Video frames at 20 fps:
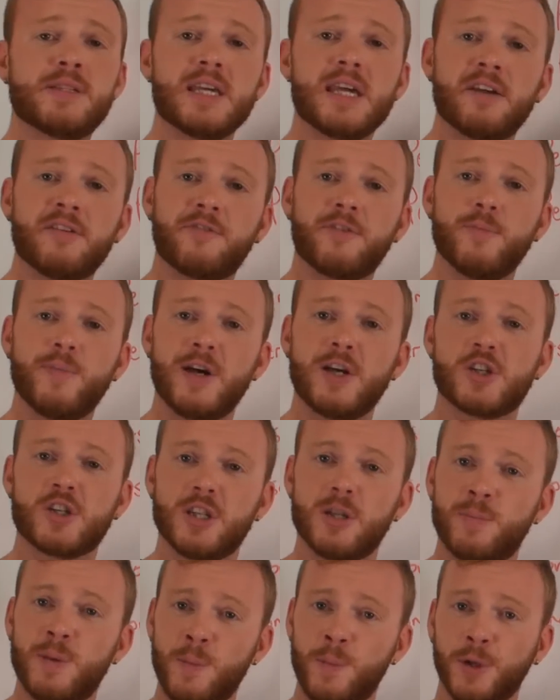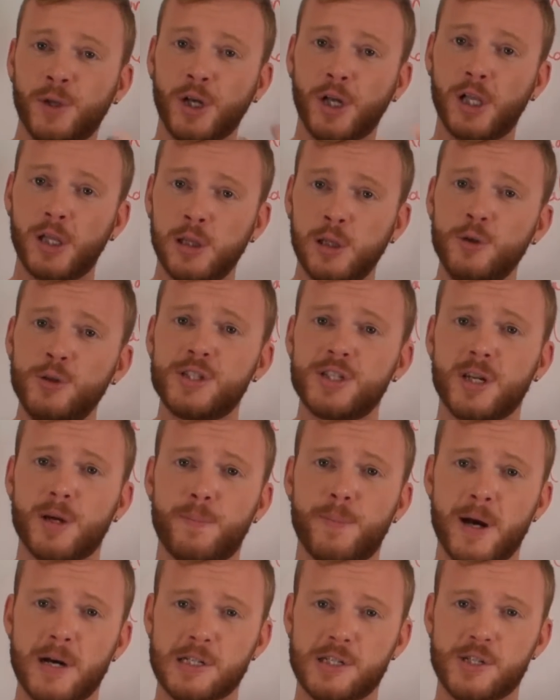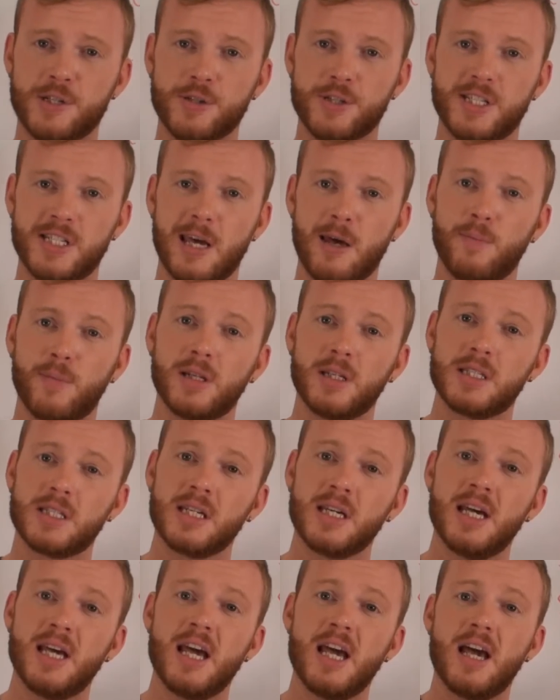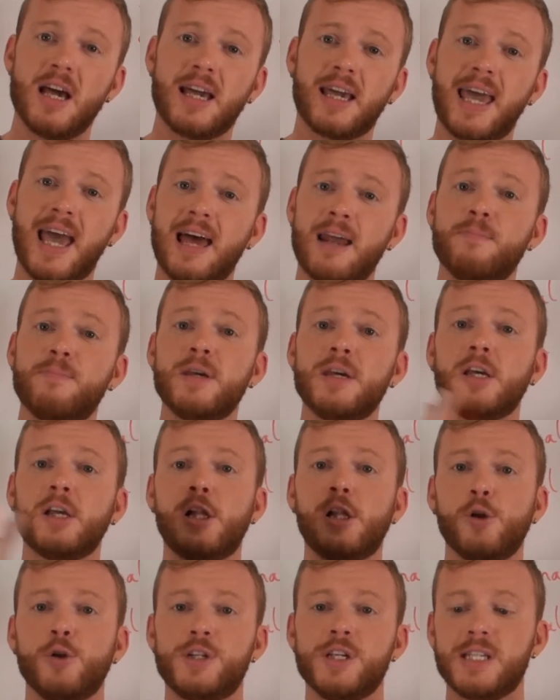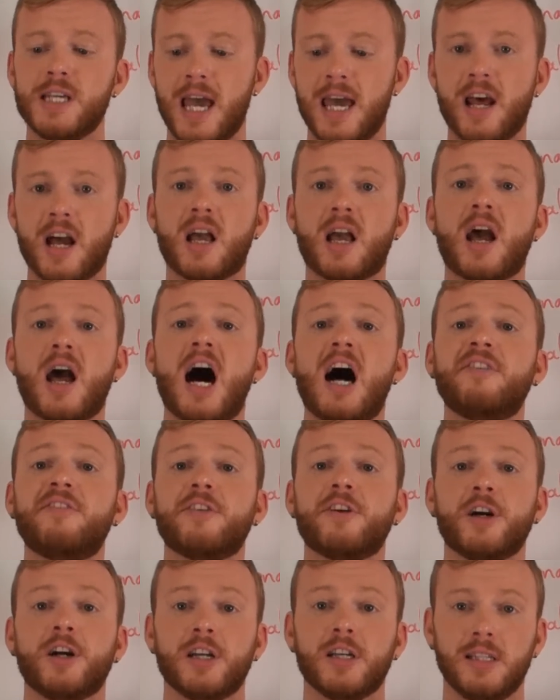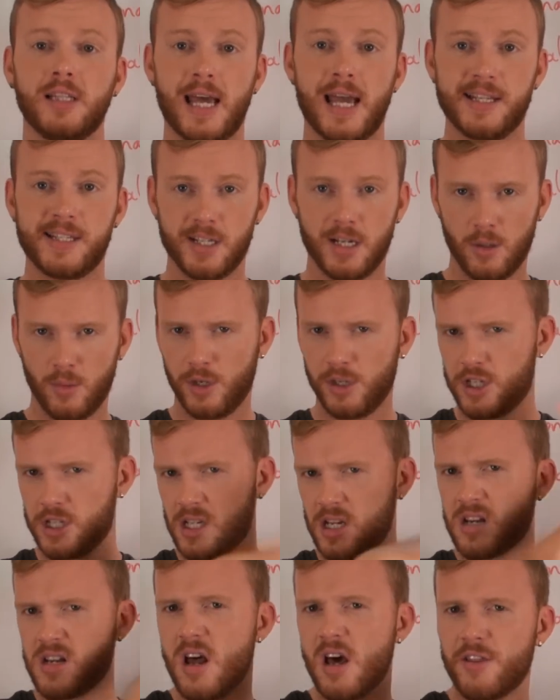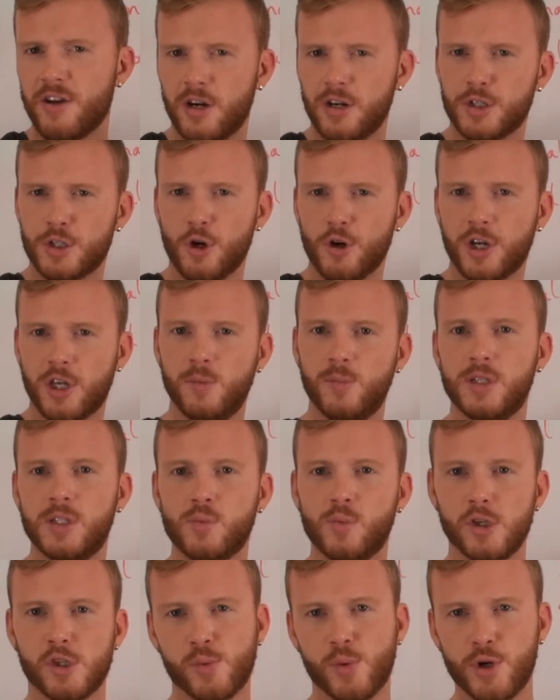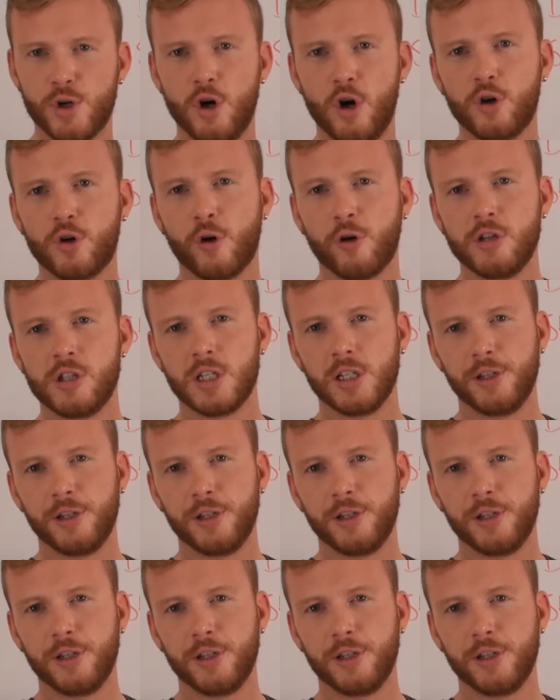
the information that people include in a personal statement can be included in a cover letter, which is another document which we're not going to